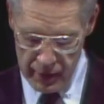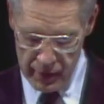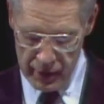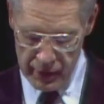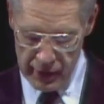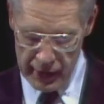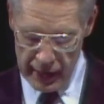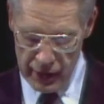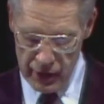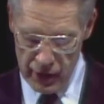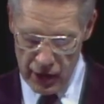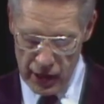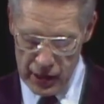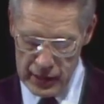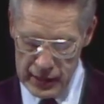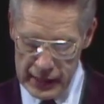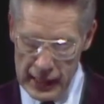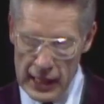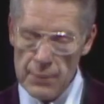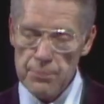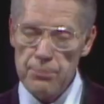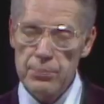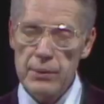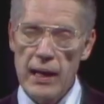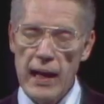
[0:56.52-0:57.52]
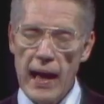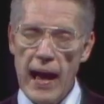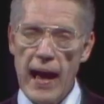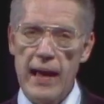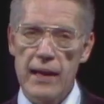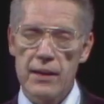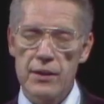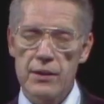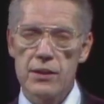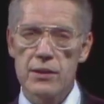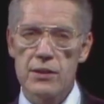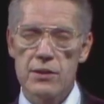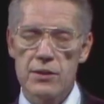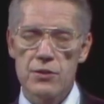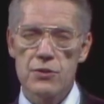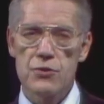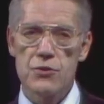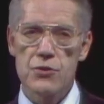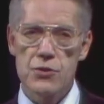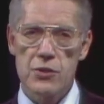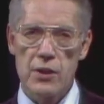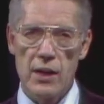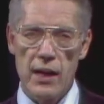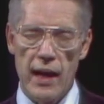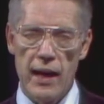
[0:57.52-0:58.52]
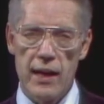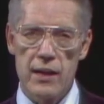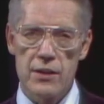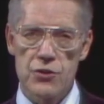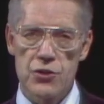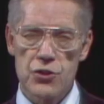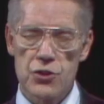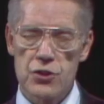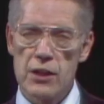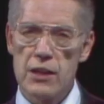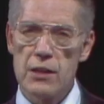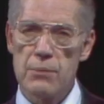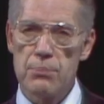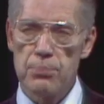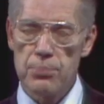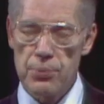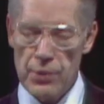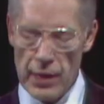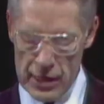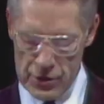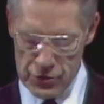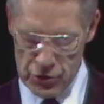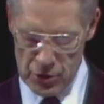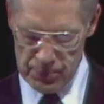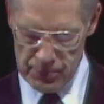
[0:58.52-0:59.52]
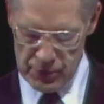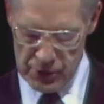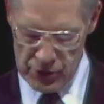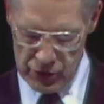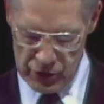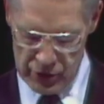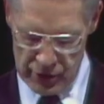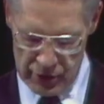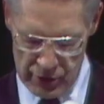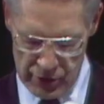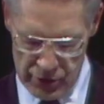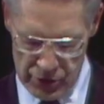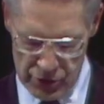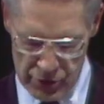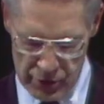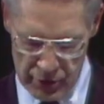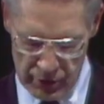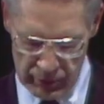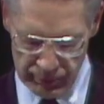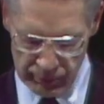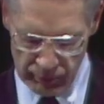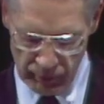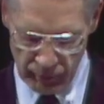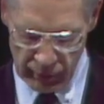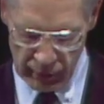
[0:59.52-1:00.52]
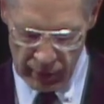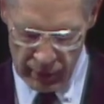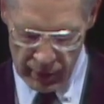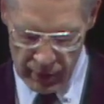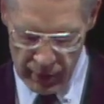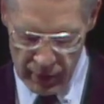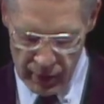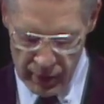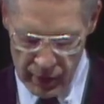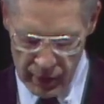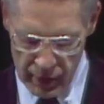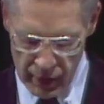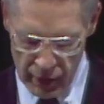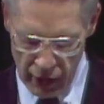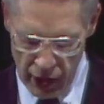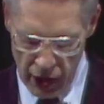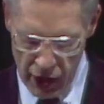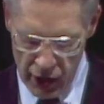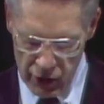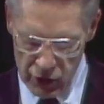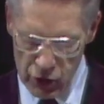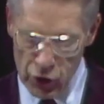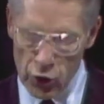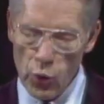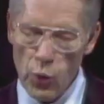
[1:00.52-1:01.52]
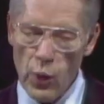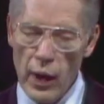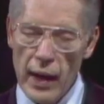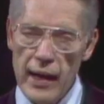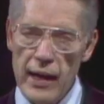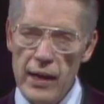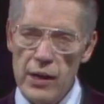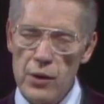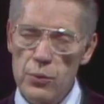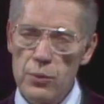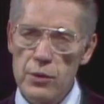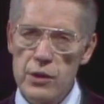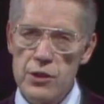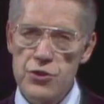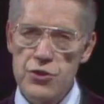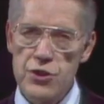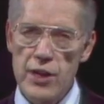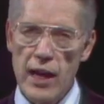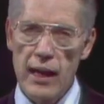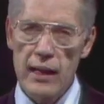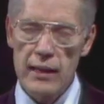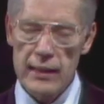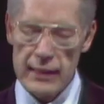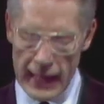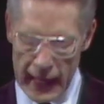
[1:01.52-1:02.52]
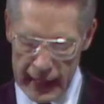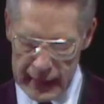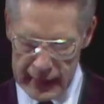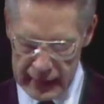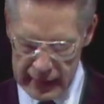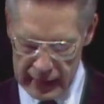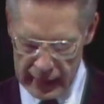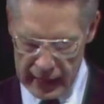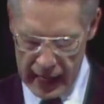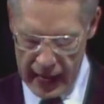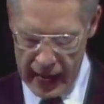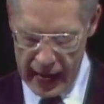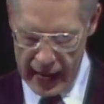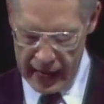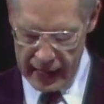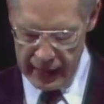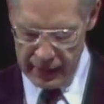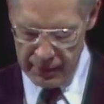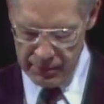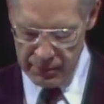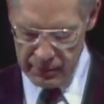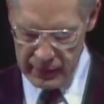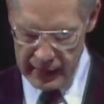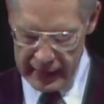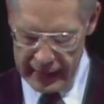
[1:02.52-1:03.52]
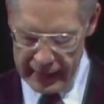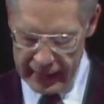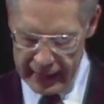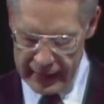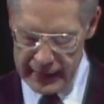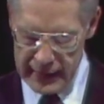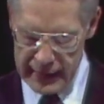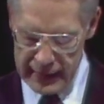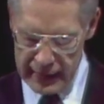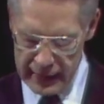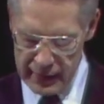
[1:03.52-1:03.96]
There are deep canyons and steep precipices. Along the way we shall yet climb, hidden